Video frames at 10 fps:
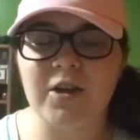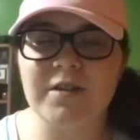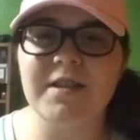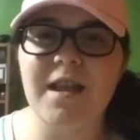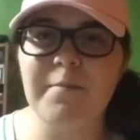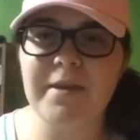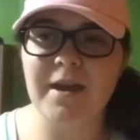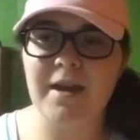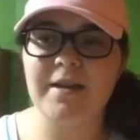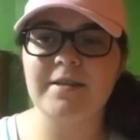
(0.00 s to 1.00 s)
Ursula
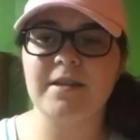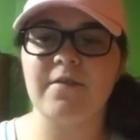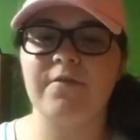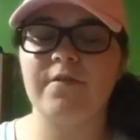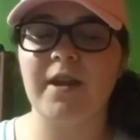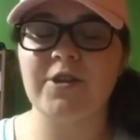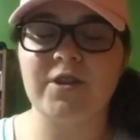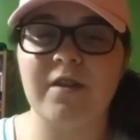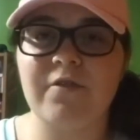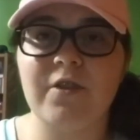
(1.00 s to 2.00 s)
because of, I
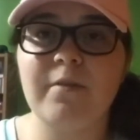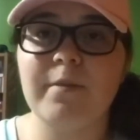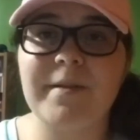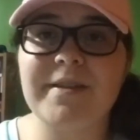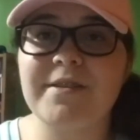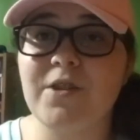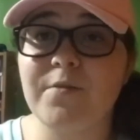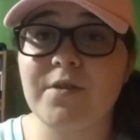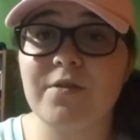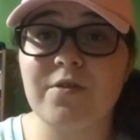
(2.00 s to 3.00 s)
just love The Little Mermaid
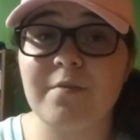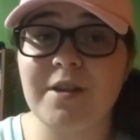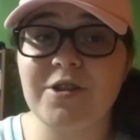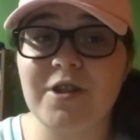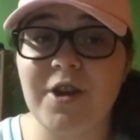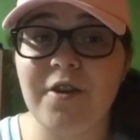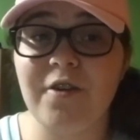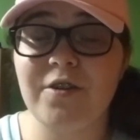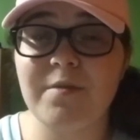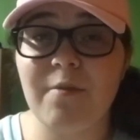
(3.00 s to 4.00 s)
so, so, so much.
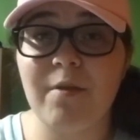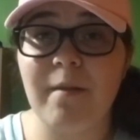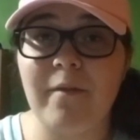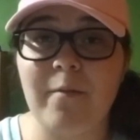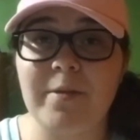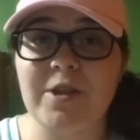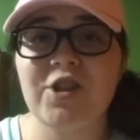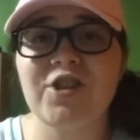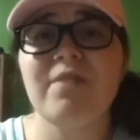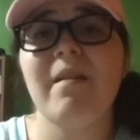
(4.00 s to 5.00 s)
Ariel used to be one of my favorite
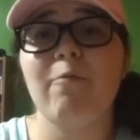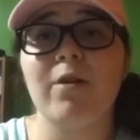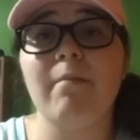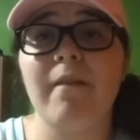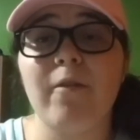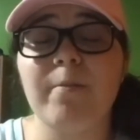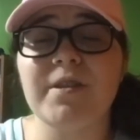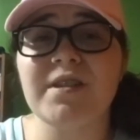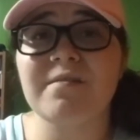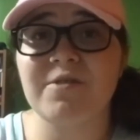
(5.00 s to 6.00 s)
princesses. She's still my, one of my favorite
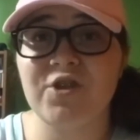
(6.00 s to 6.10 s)
princesses, but